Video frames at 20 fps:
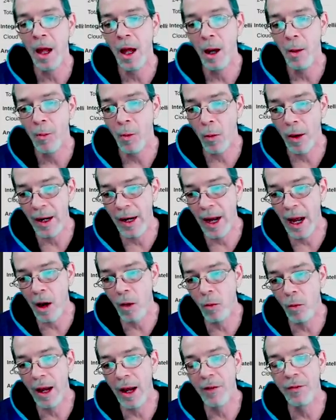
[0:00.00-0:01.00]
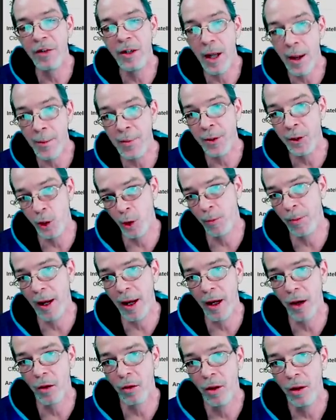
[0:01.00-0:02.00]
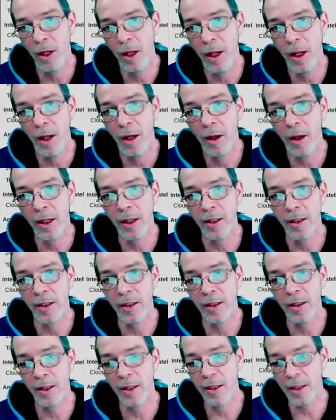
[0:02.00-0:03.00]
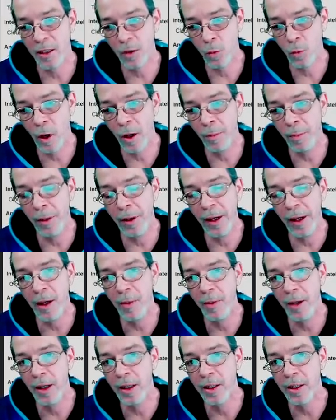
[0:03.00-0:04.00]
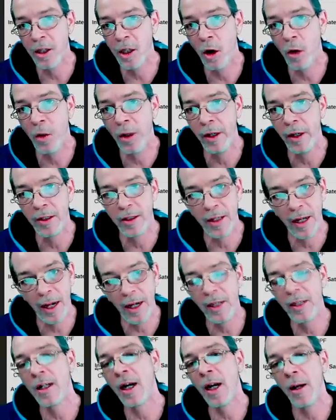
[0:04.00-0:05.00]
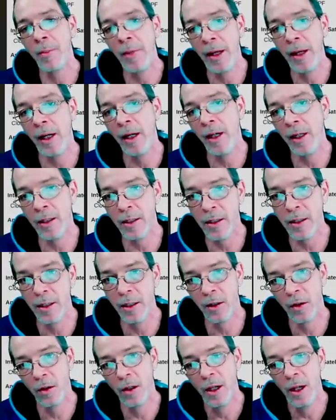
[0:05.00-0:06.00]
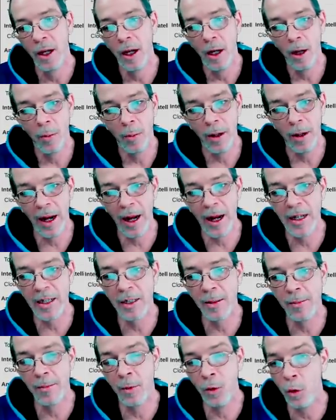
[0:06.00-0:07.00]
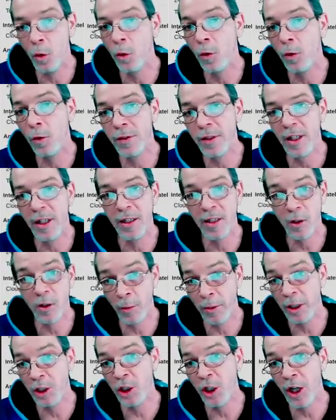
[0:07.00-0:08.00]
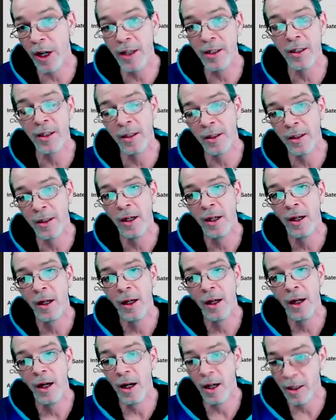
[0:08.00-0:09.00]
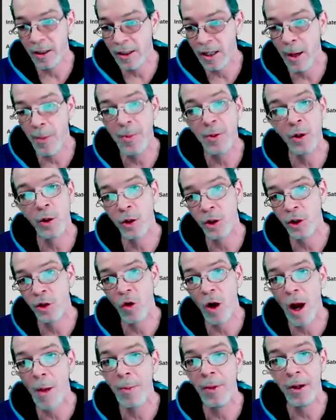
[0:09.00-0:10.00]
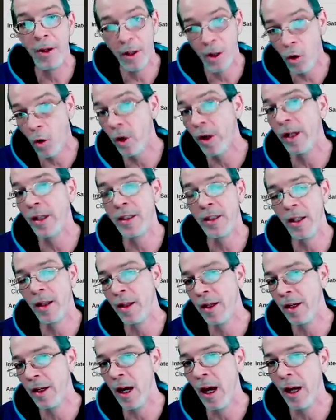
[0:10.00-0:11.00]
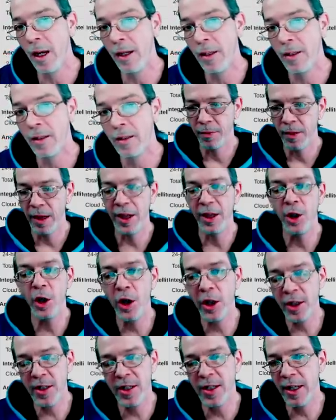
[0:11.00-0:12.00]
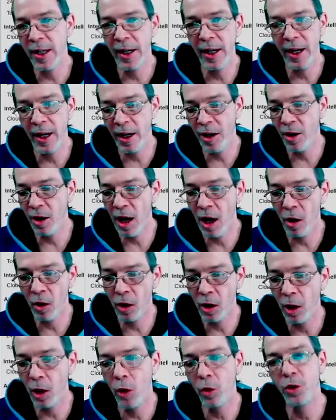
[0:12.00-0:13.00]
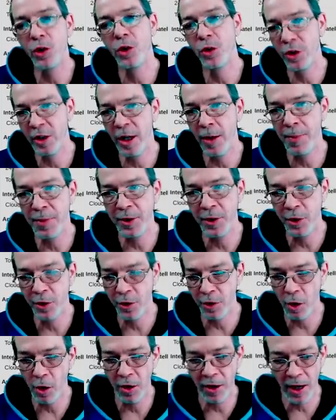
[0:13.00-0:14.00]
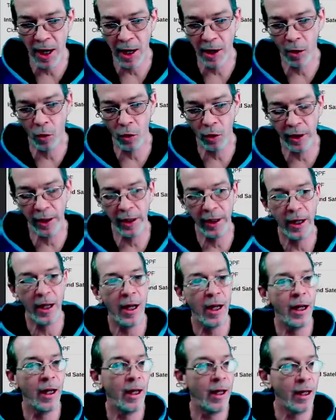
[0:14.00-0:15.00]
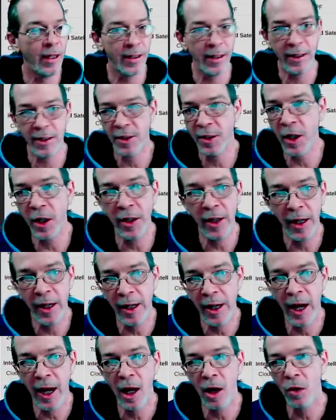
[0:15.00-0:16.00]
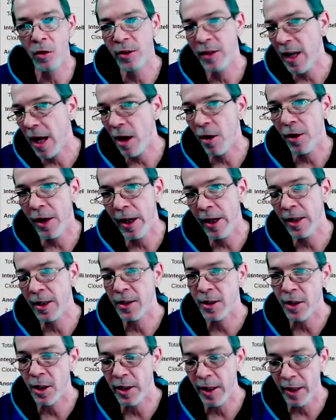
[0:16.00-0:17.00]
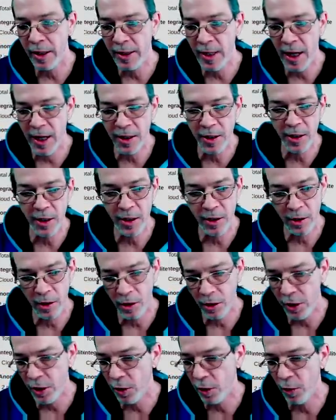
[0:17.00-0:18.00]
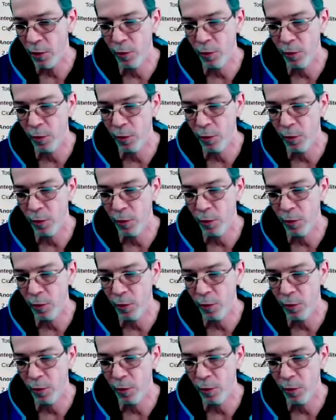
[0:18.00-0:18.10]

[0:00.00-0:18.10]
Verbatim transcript: But right now we have temperature battle because this is 1 p.m. and it's going daytime heating still. But as it moves, it's going to be chasing uh, temperatures dropping going into the night. And you can see here how close your temperatures are. Not only is it Sunday now, Saturday into Sunday, Texas, look, you're in